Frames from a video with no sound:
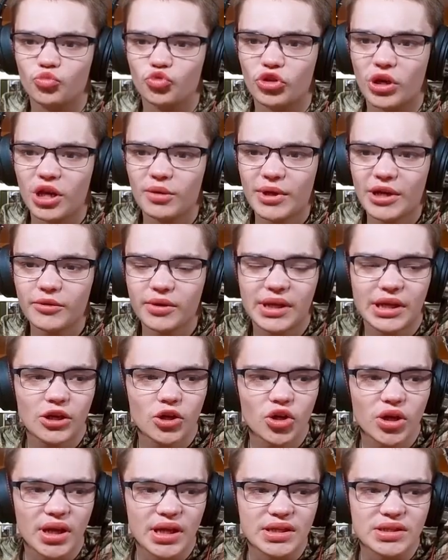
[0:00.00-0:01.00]
Right about
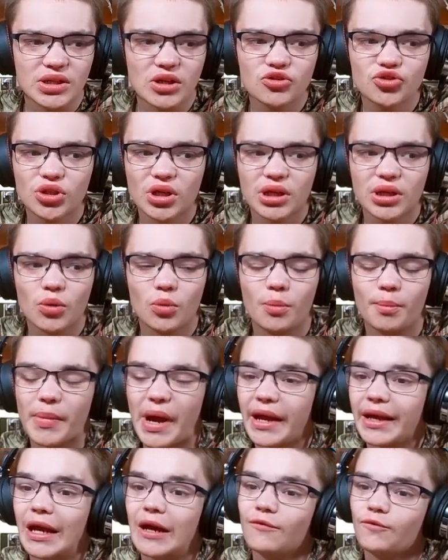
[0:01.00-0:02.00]
here is usually
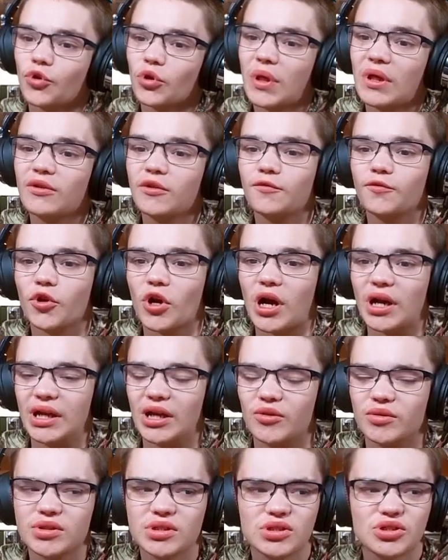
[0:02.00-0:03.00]
my comfort level for
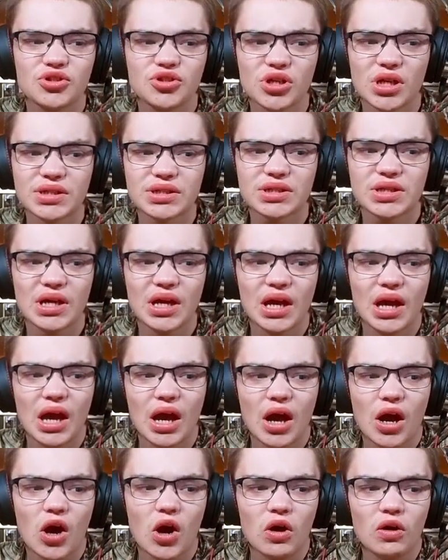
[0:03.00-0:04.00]
audio. It's just
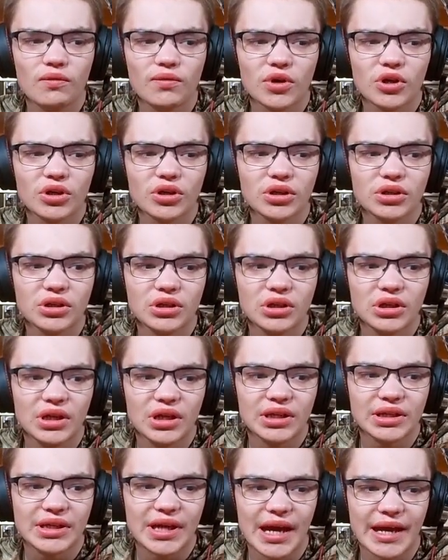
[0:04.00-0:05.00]
over
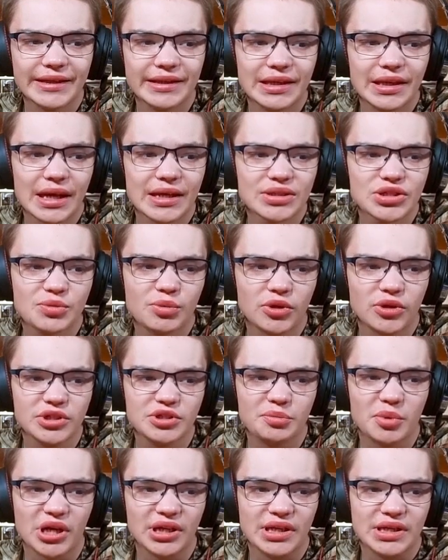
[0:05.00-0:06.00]
10 decibels,
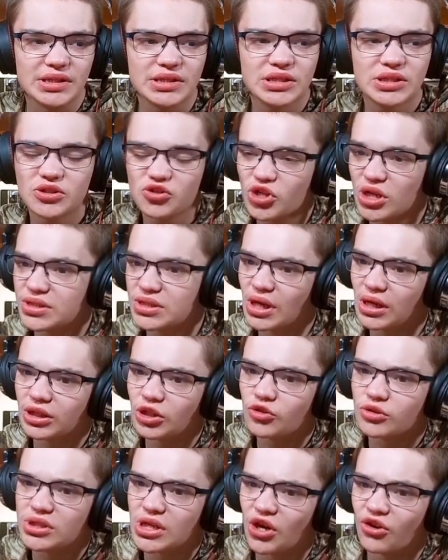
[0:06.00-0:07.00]
but it's just
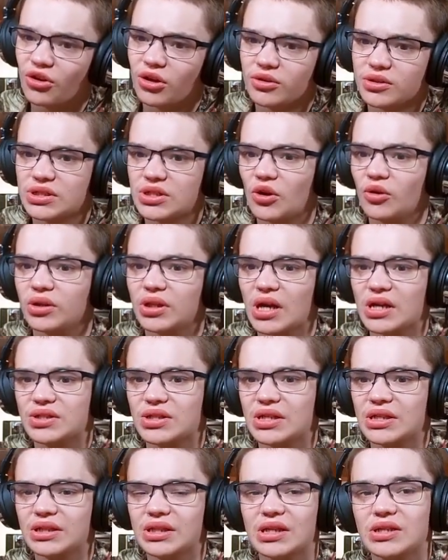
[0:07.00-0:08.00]
under 0, so it
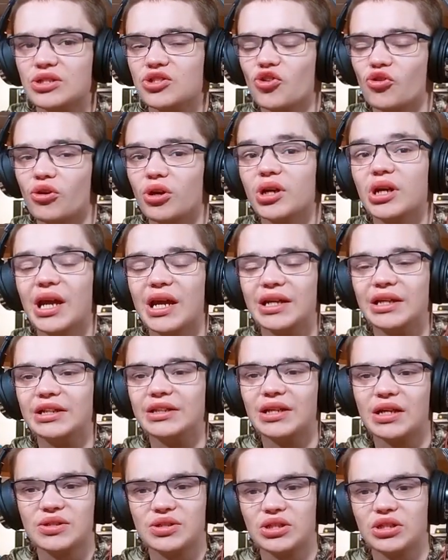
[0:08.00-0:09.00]
doesn't distort and it
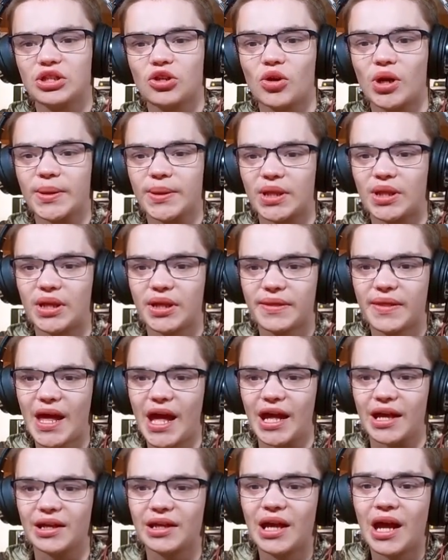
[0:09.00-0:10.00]
doesn't do anything like
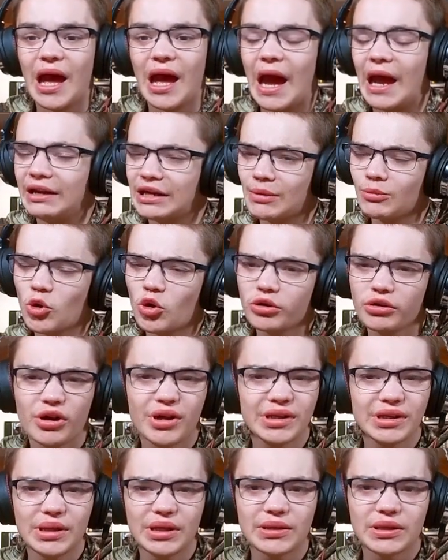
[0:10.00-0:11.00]
that. I'm going to go
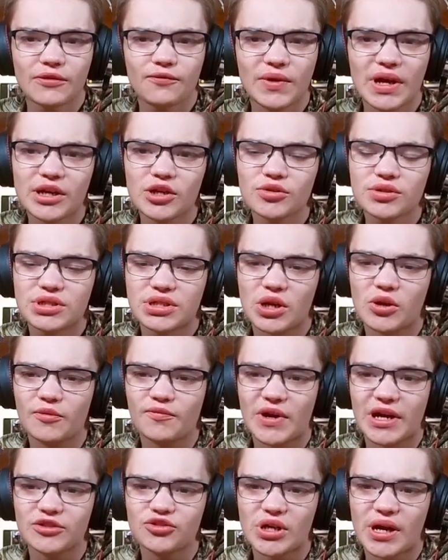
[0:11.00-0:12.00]
ahead and link the faders, so if
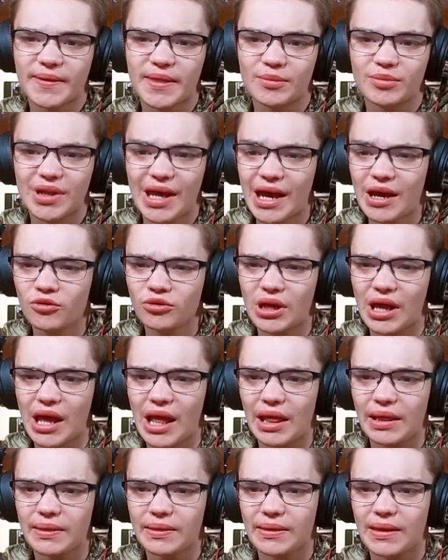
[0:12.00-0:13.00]
I drag them down,
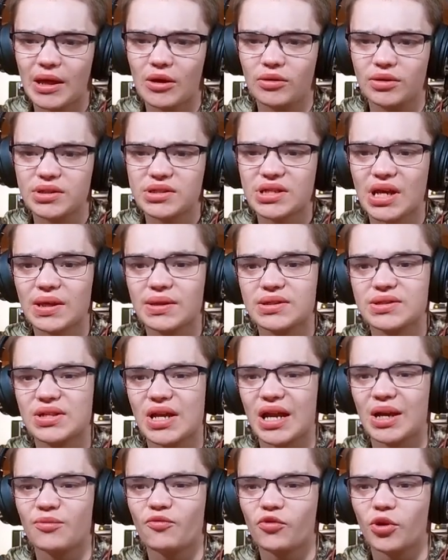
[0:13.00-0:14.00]
it will say the
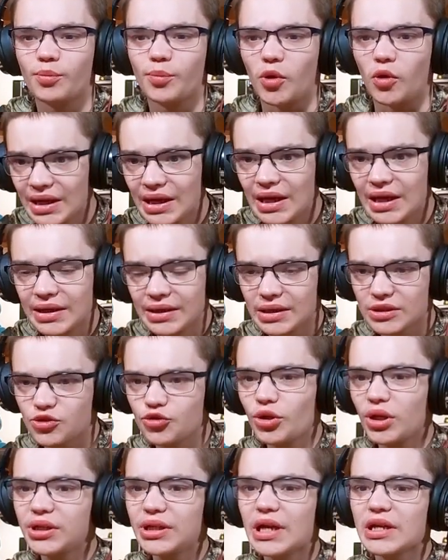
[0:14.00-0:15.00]
same for both. It's
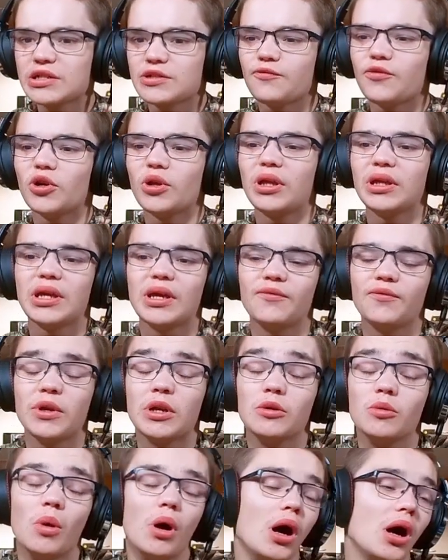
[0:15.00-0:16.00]
really nice for like if
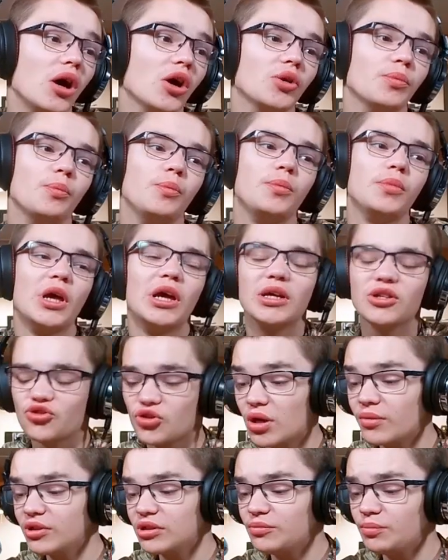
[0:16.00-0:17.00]
you are
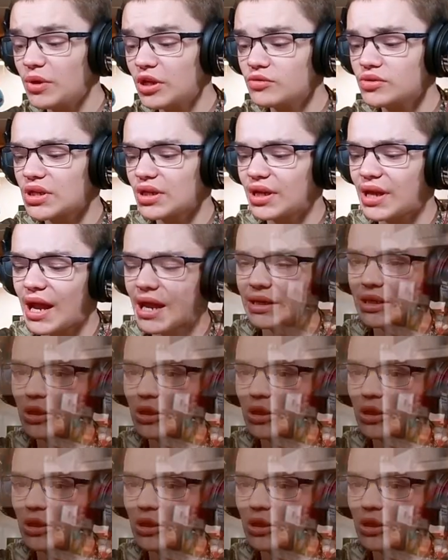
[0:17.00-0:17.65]
streaming music and